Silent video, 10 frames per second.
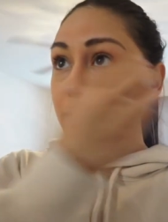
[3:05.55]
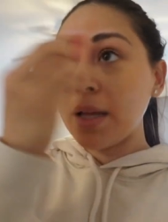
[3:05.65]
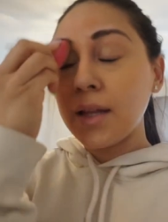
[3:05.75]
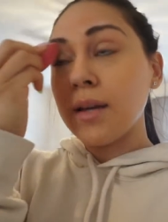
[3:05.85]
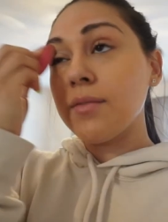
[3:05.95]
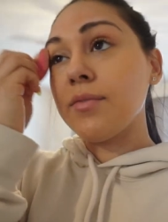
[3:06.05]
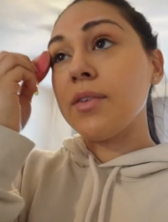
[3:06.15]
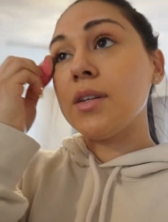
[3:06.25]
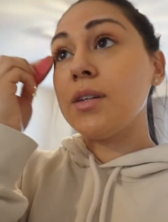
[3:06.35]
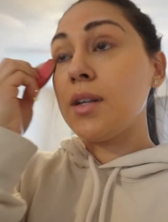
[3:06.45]
in my life,
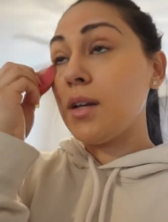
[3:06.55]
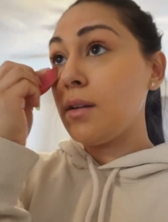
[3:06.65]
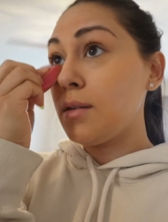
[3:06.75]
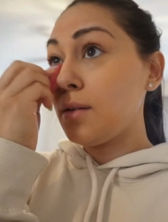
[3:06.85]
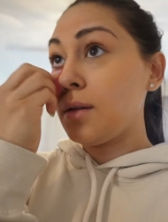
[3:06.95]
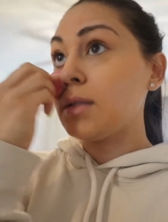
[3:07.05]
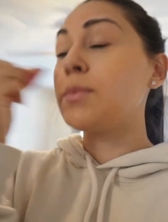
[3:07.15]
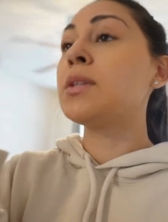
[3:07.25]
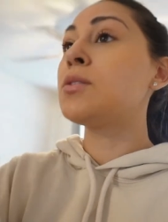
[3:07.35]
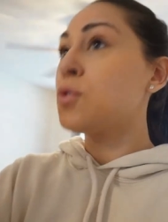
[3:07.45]
it has
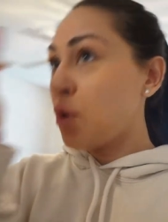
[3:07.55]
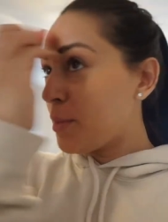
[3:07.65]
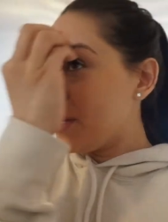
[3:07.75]
been so